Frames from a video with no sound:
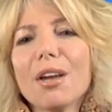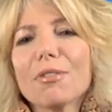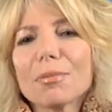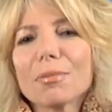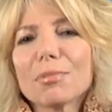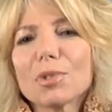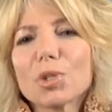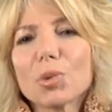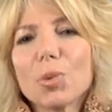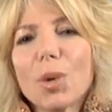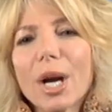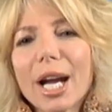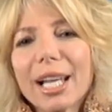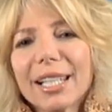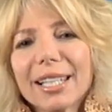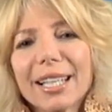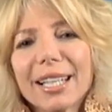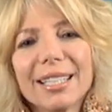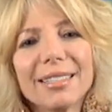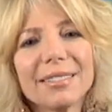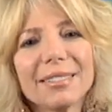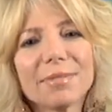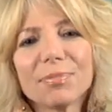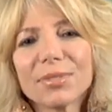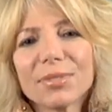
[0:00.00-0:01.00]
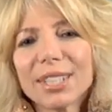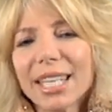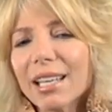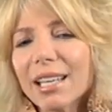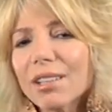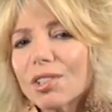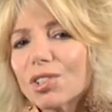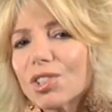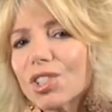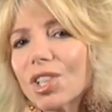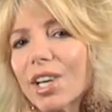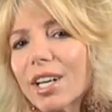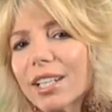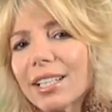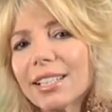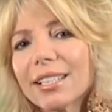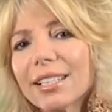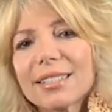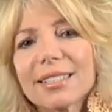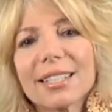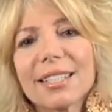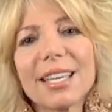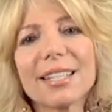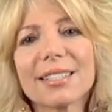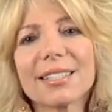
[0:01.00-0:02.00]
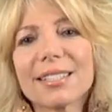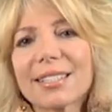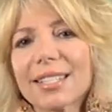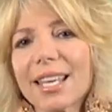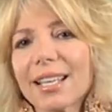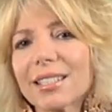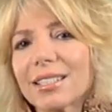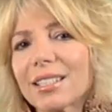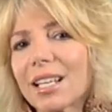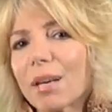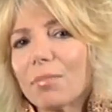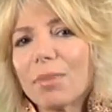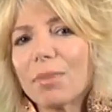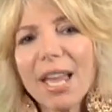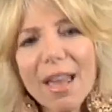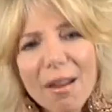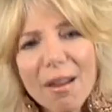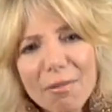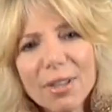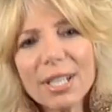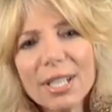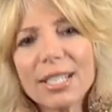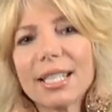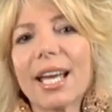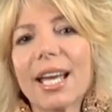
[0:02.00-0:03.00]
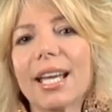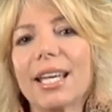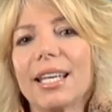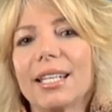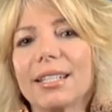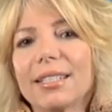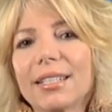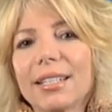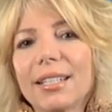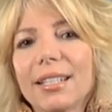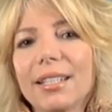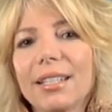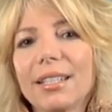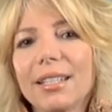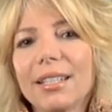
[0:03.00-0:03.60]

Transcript: from Twilight, and Count Chocula is getting sexed up every night.